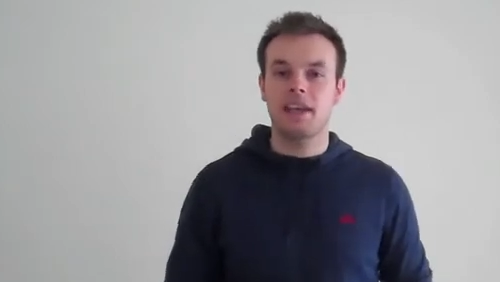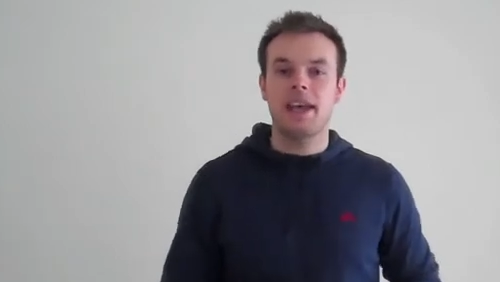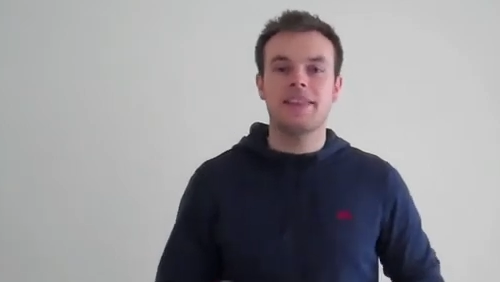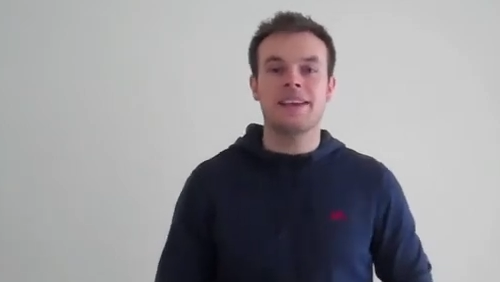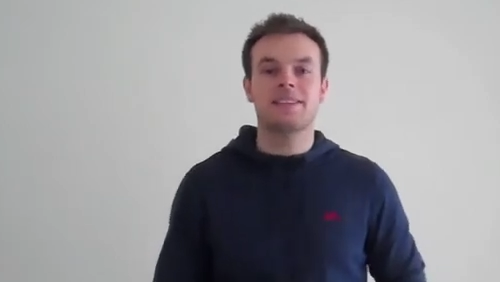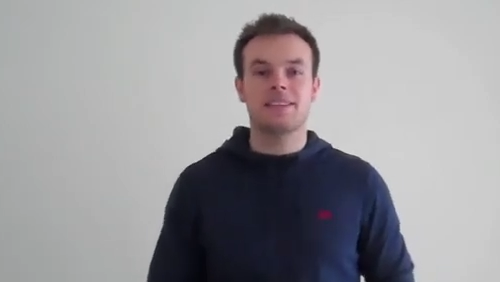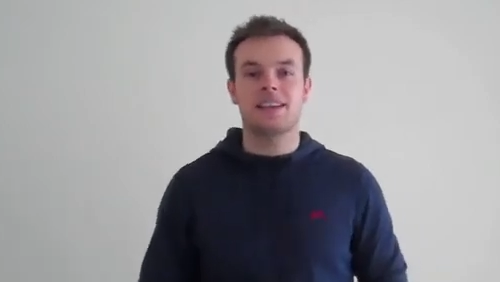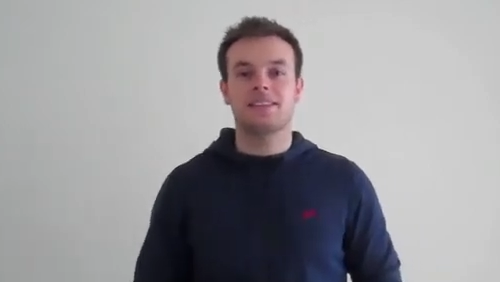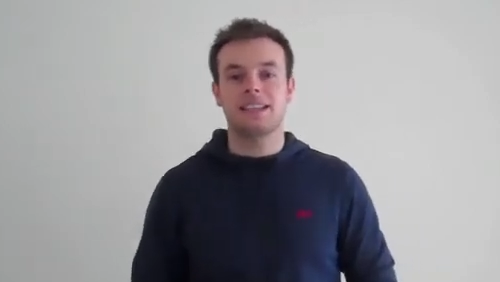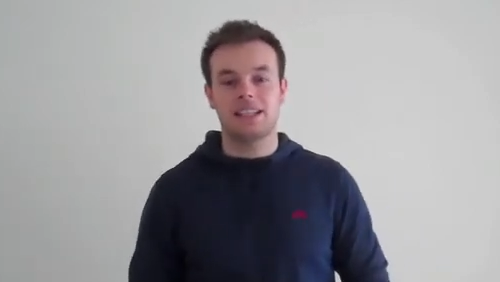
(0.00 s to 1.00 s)
And that's the
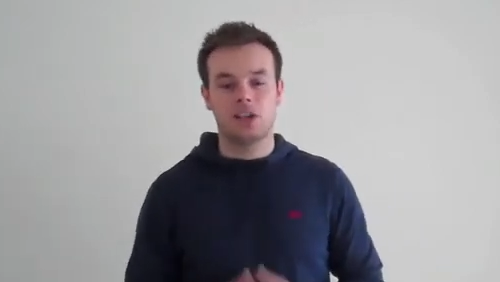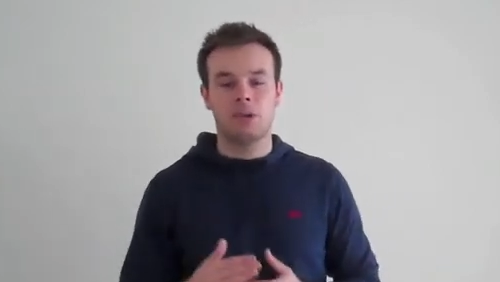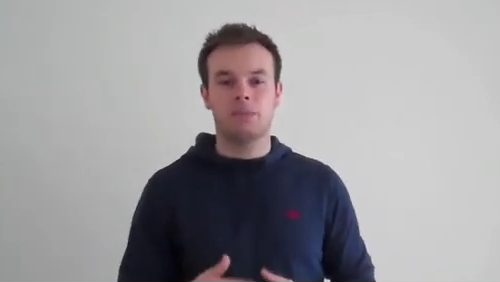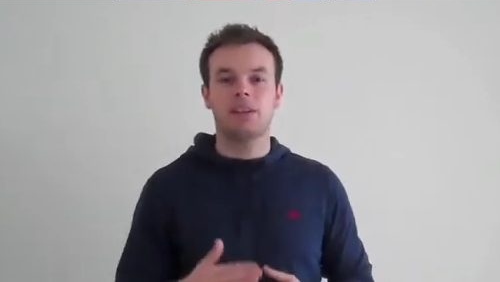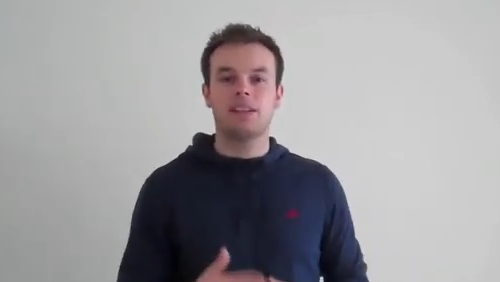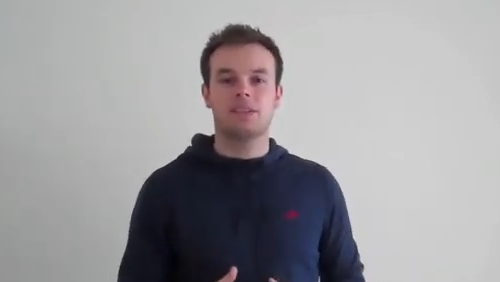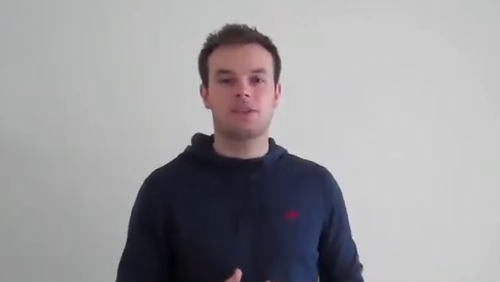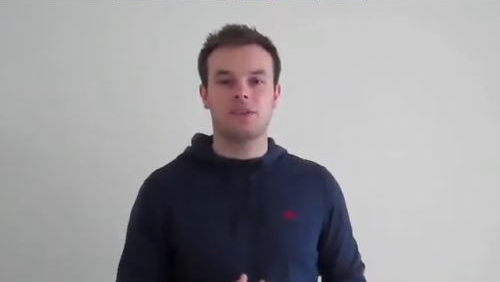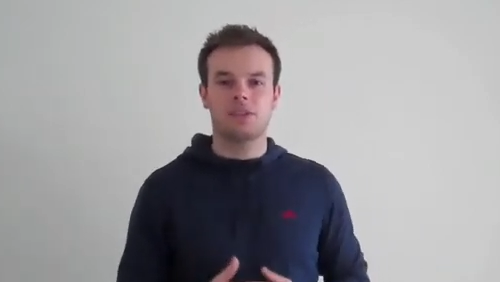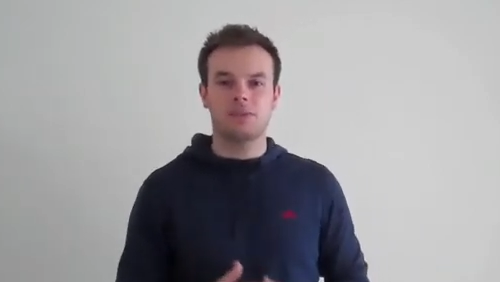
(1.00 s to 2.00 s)
idea, to complete that
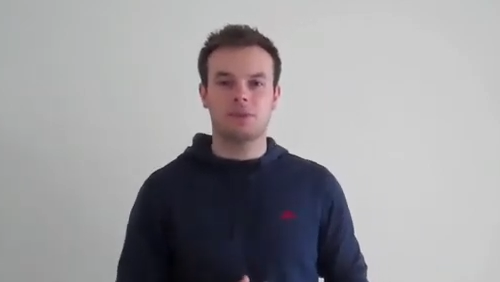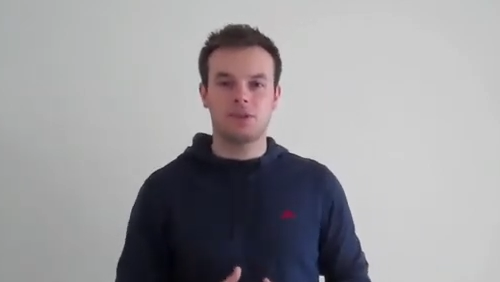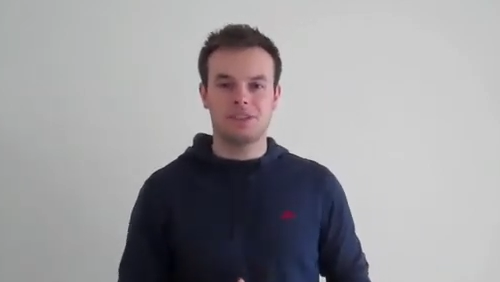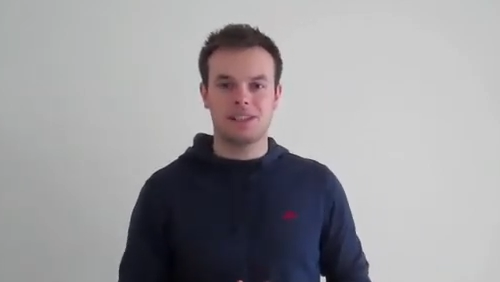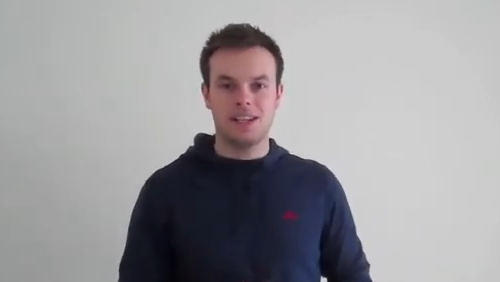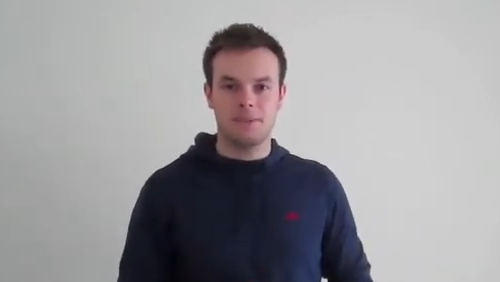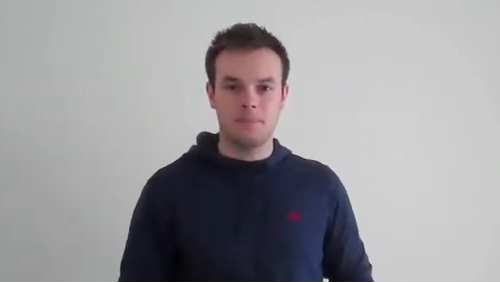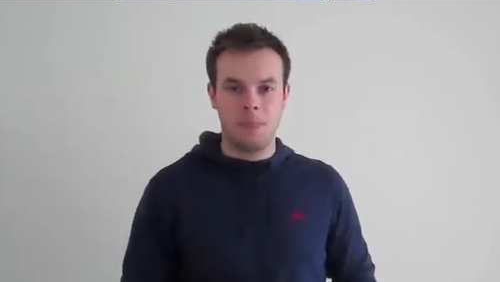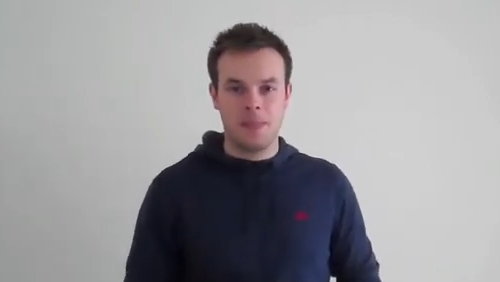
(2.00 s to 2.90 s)
circle as much as you can.